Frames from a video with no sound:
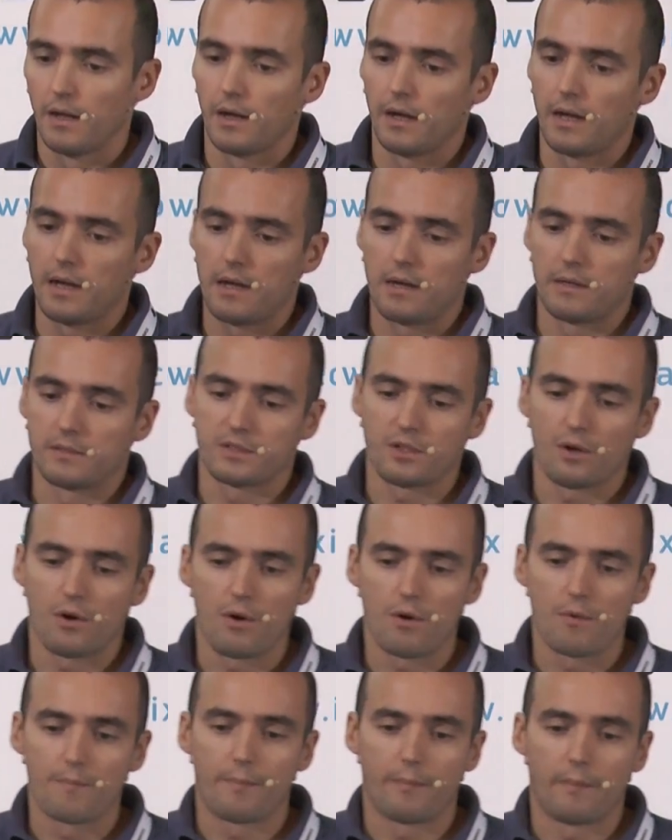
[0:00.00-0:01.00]

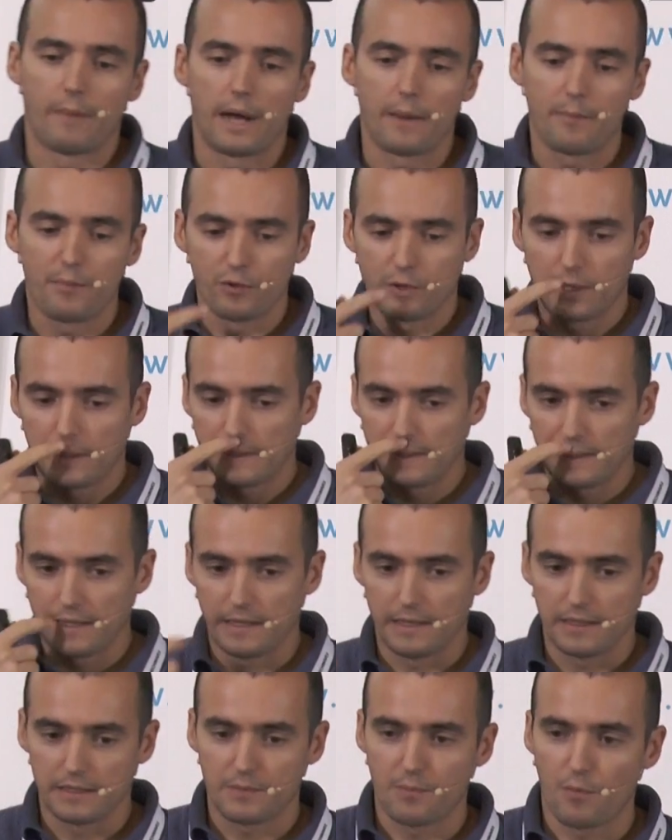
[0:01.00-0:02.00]
So I put
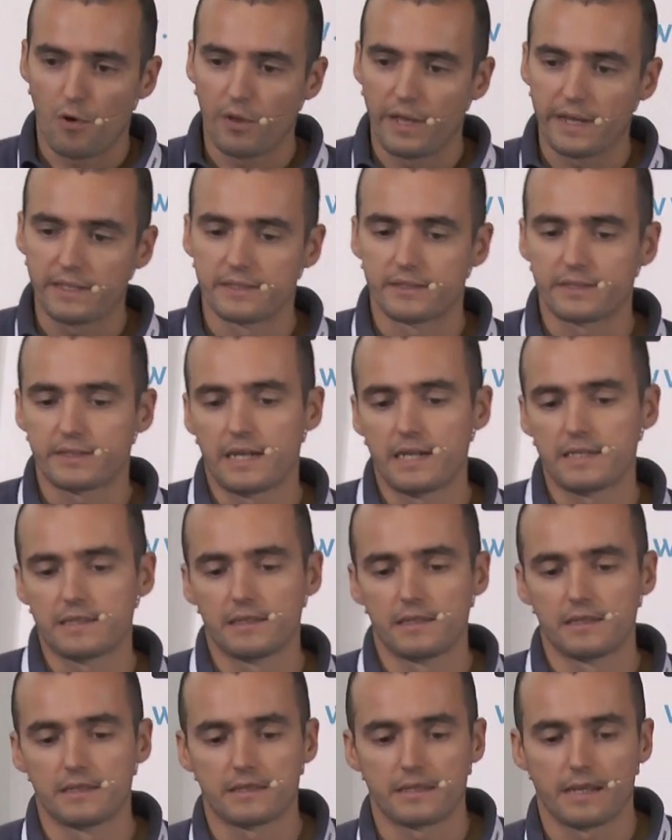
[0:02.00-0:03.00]
small
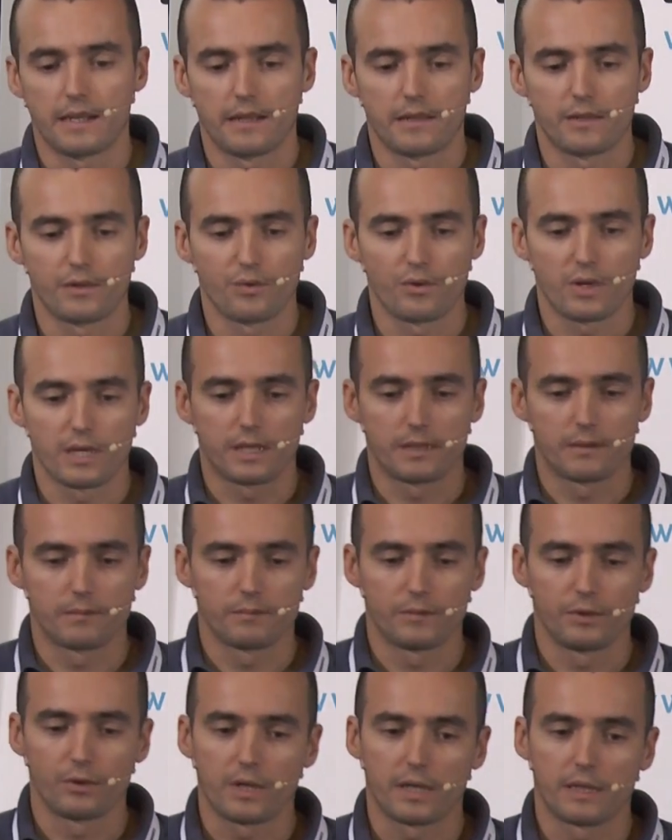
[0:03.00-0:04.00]
exercises, and you
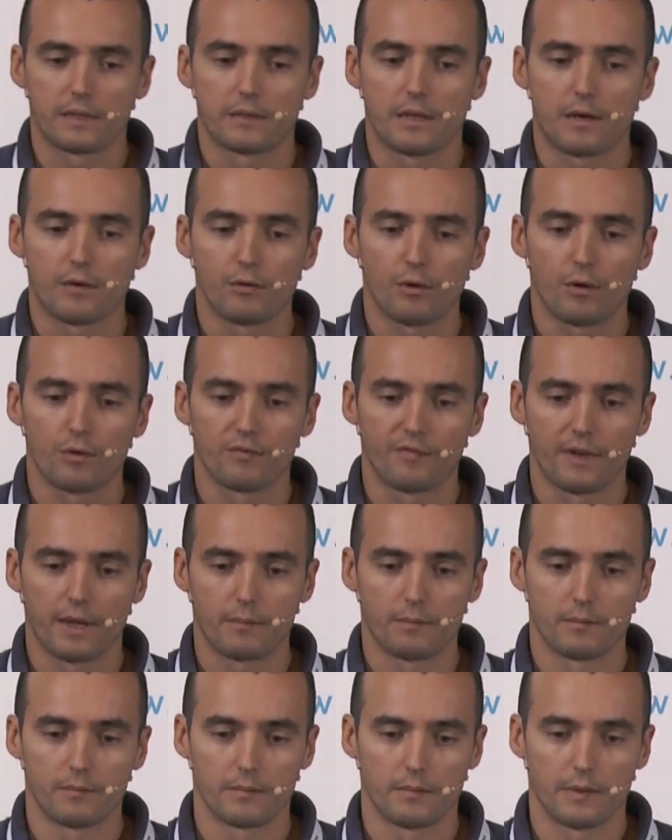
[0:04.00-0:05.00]
can download
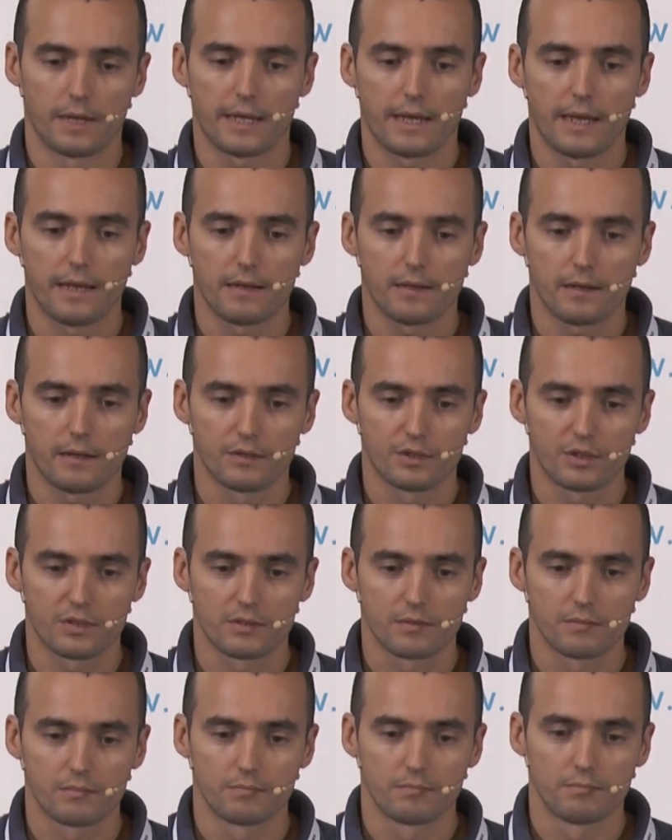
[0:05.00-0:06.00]
them again. I'll
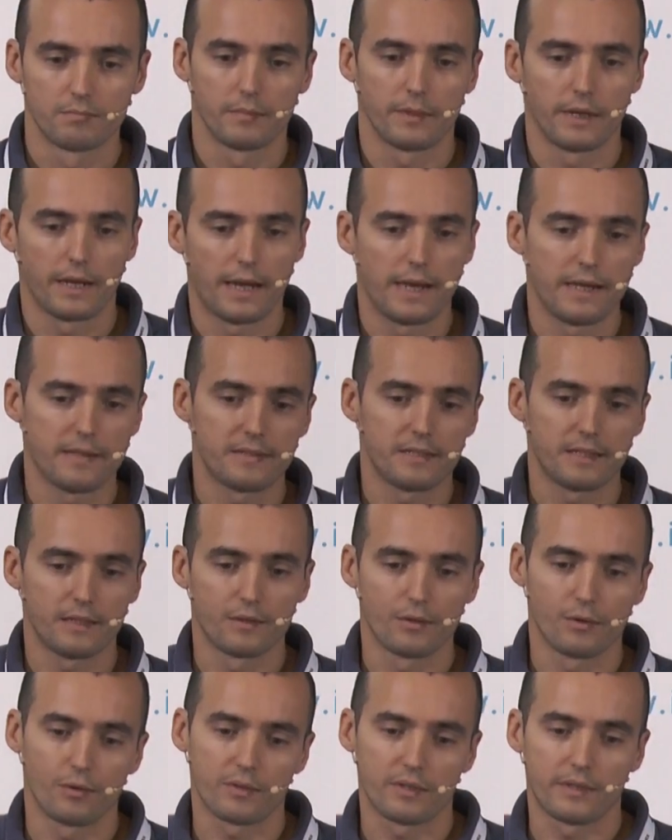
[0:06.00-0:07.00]
just
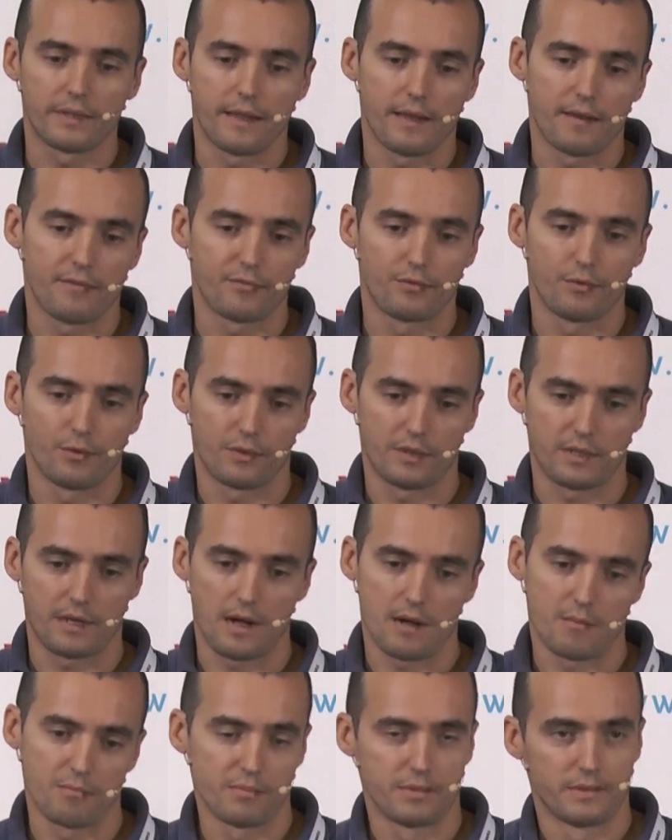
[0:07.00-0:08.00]

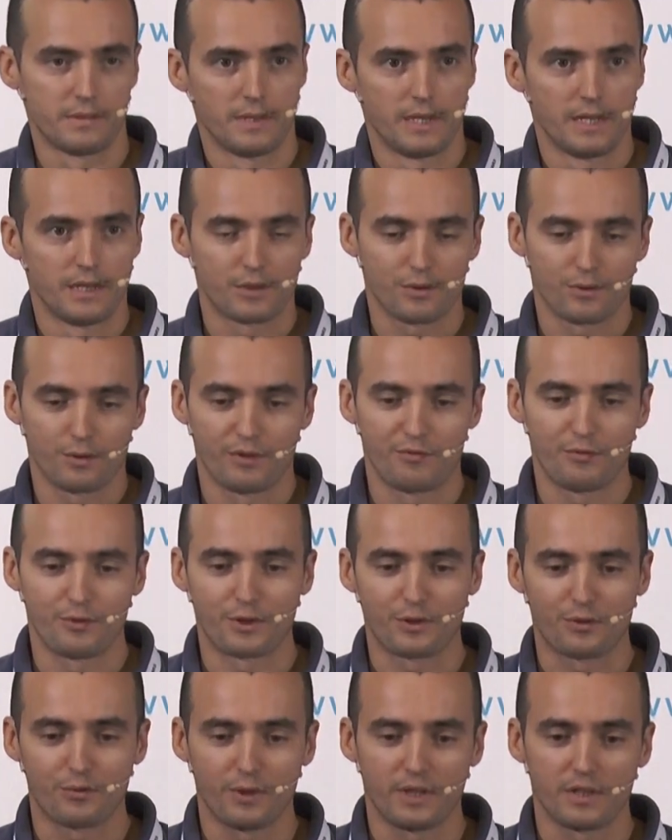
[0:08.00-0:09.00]
ac.def.camp. So if
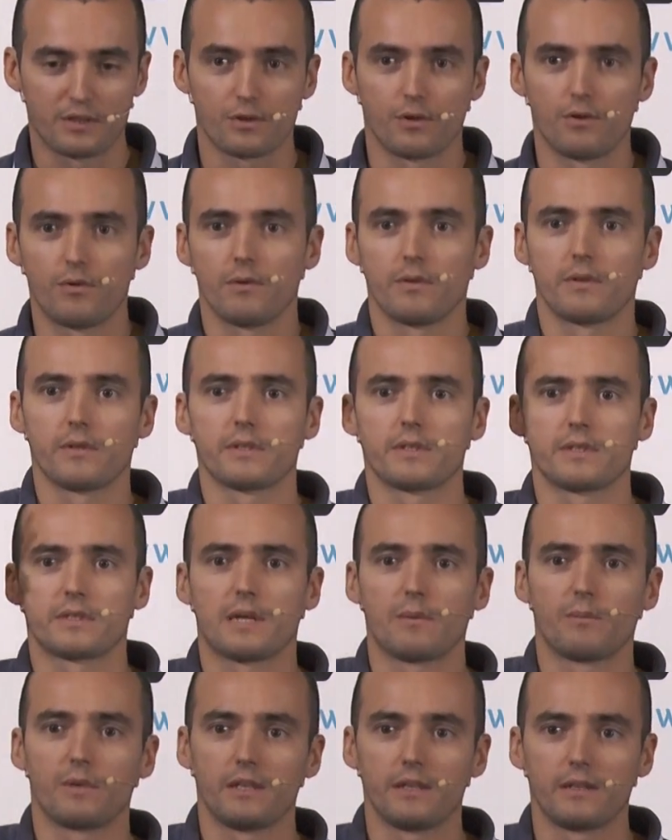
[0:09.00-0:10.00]
you're doing so,
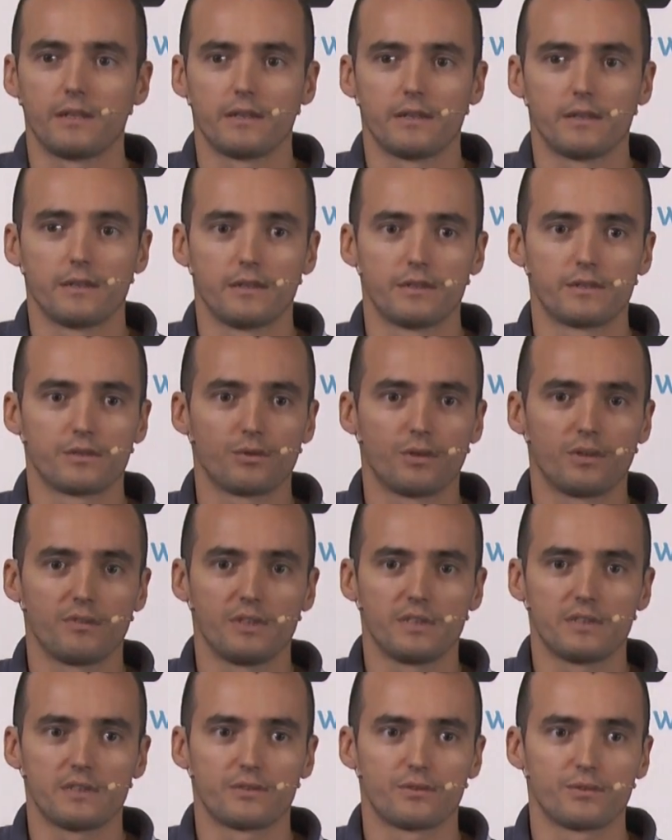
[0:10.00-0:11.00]
somebody is doing
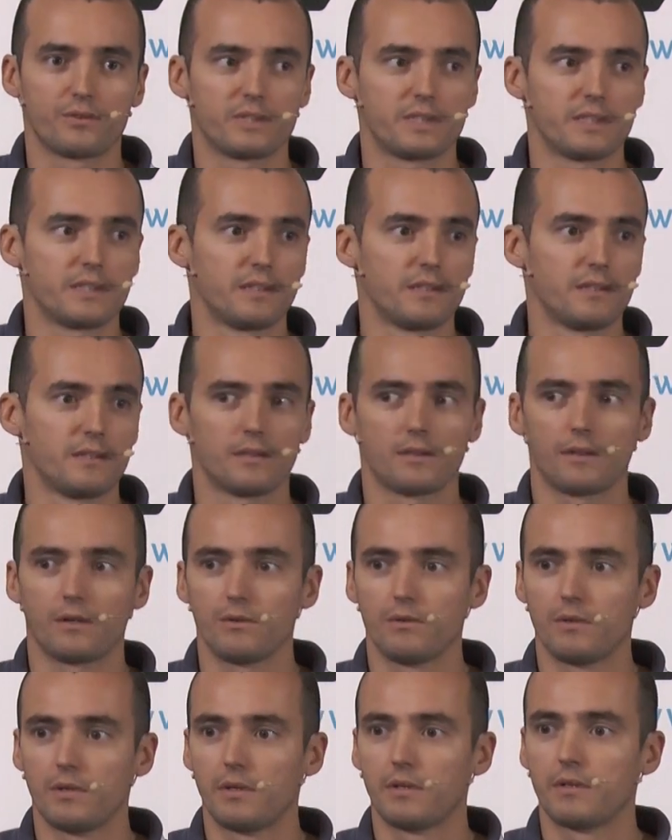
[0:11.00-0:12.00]
this, succeeded?
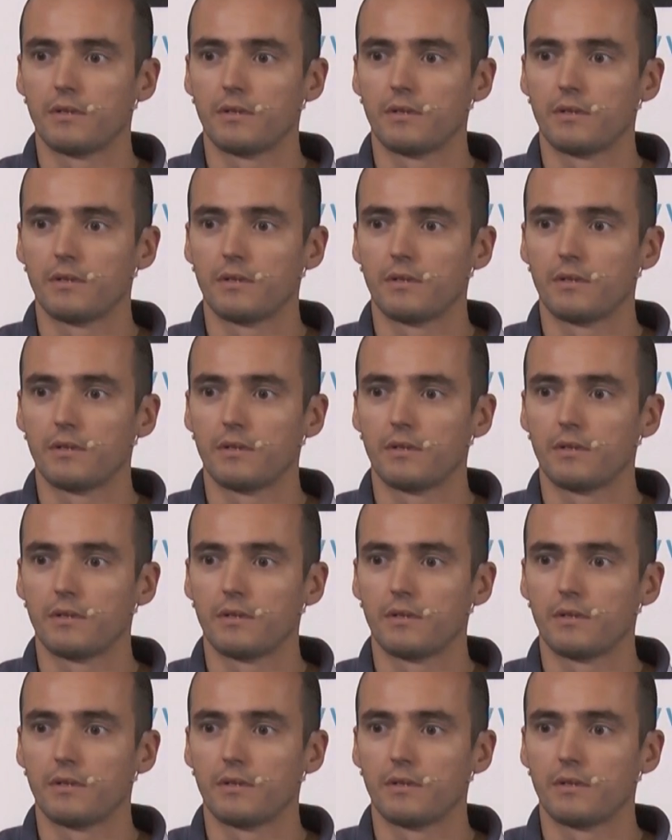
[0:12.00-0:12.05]
No?